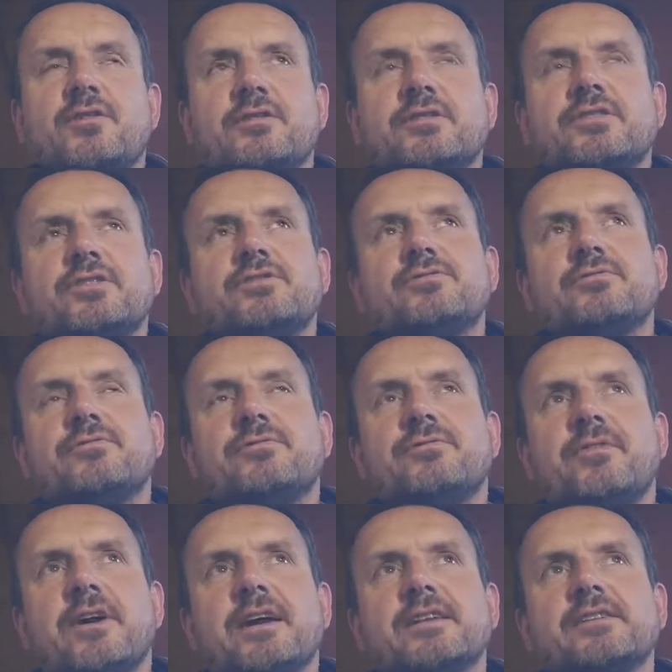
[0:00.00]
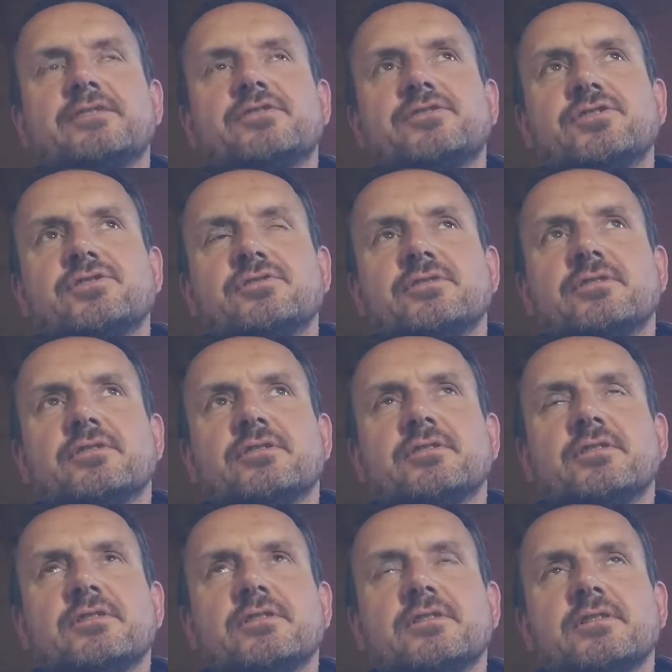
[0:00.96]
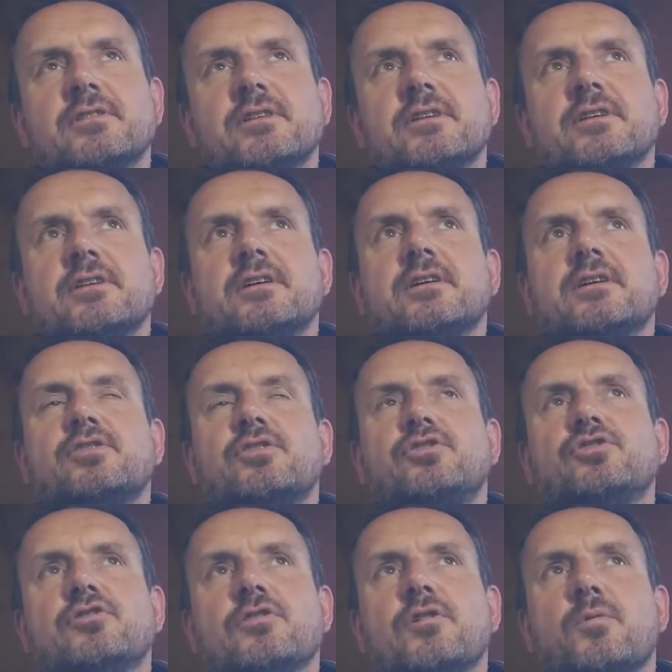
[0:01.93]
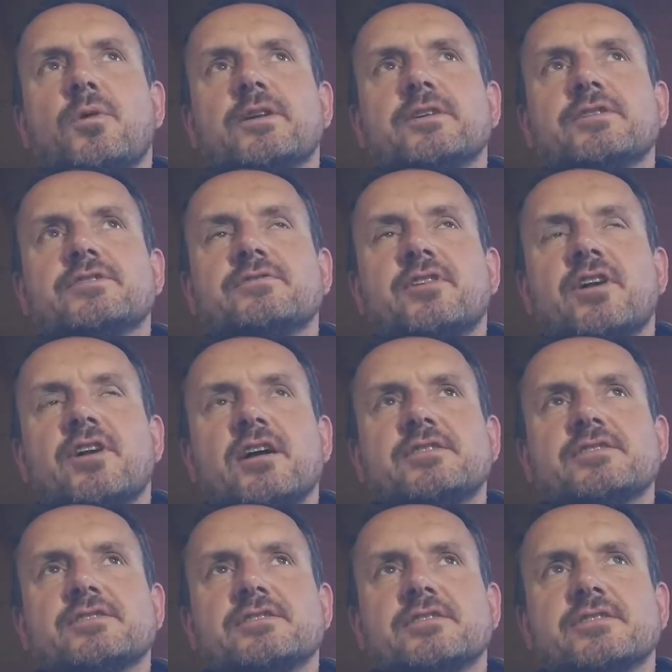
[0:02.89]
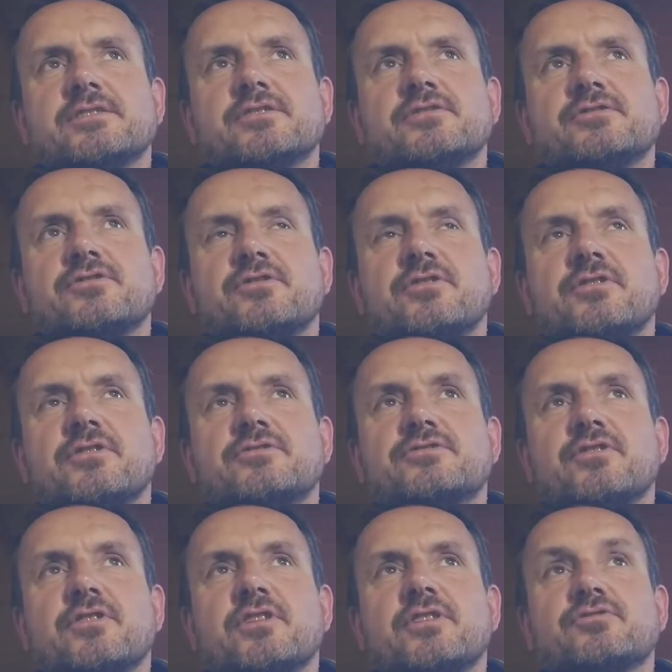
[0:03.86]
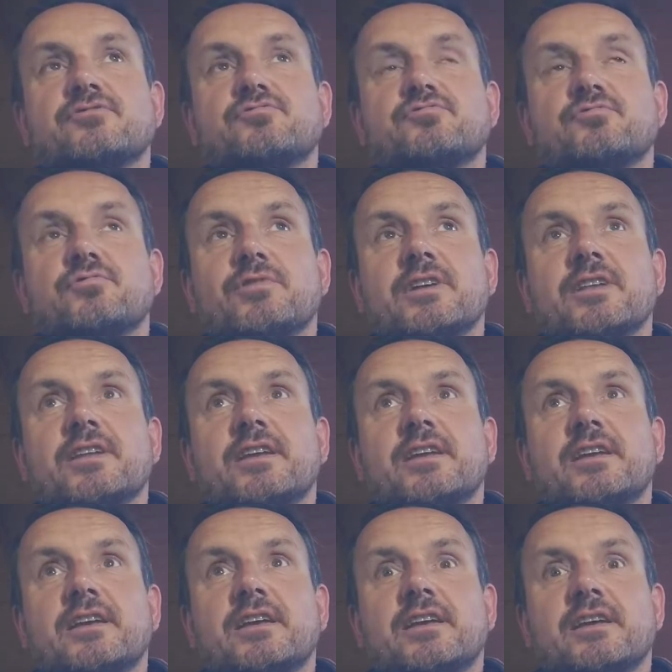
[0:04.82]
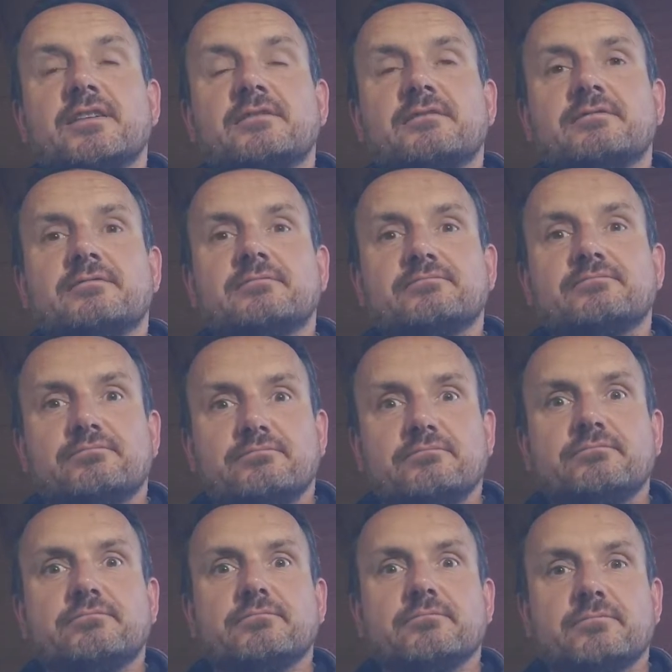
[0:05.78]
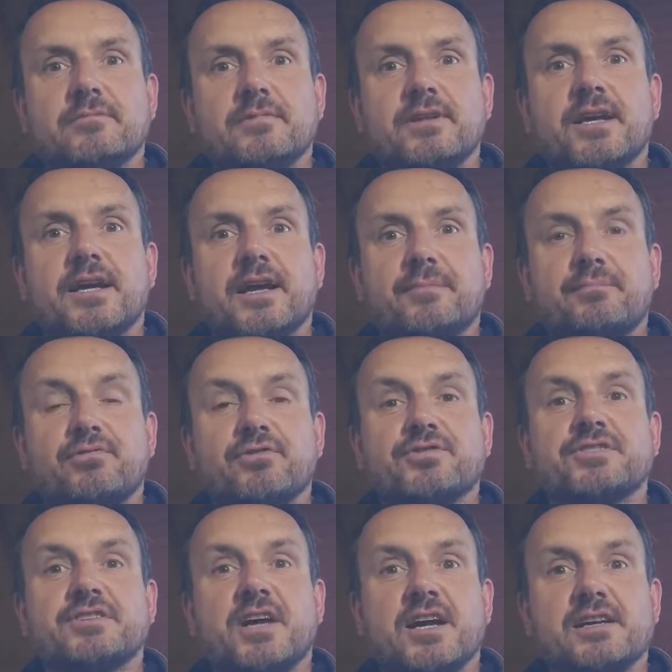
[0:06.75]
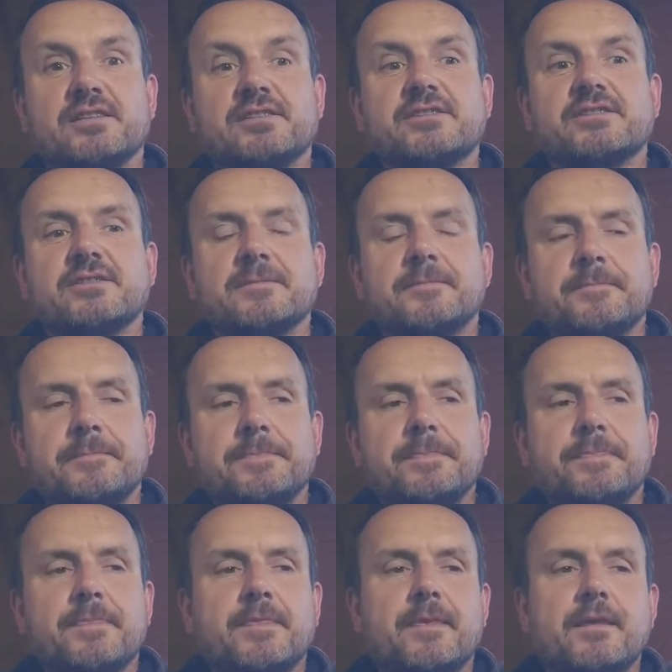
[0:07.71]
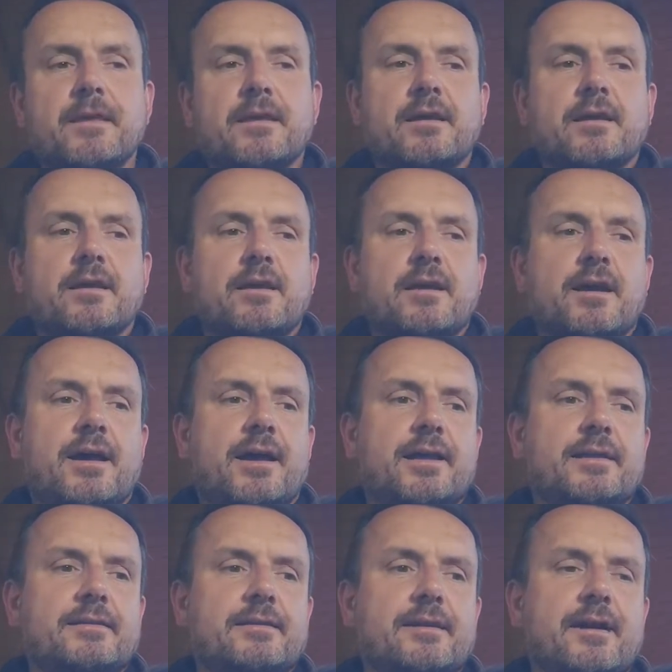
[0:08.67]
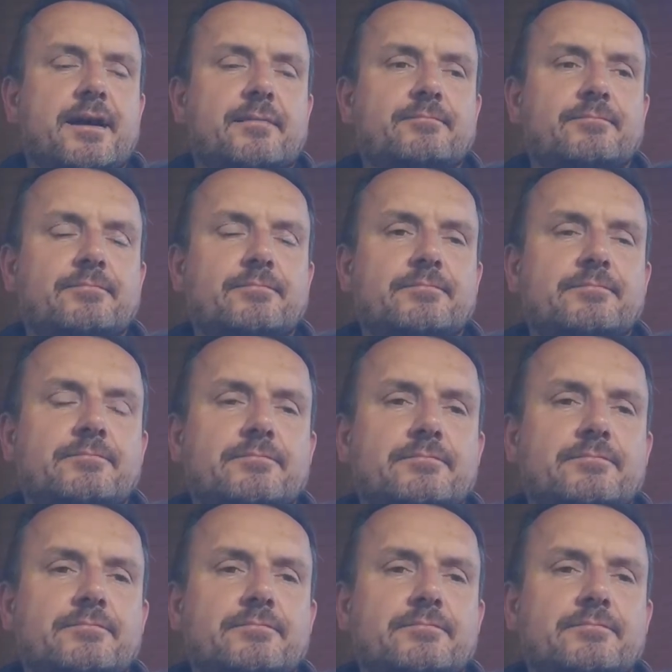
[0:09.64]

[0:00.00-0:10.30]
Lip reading: do you fine tune your awareness of consciousness so that it's really like precise? And